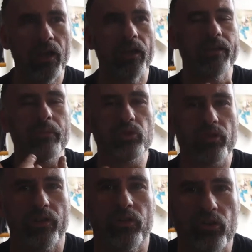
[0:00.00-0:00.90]

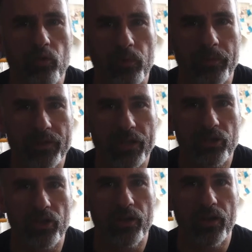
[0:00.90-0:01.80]
demonstrating that
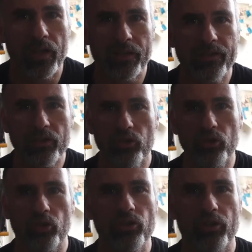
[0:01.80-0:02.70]
superposition isn't
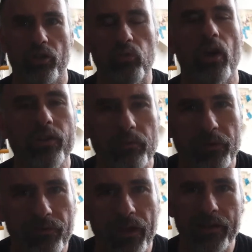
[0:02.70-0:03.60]
just a quantum
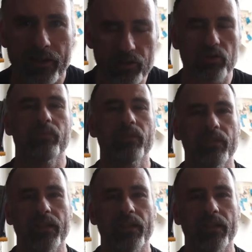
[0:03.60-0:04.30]
effect, that it's something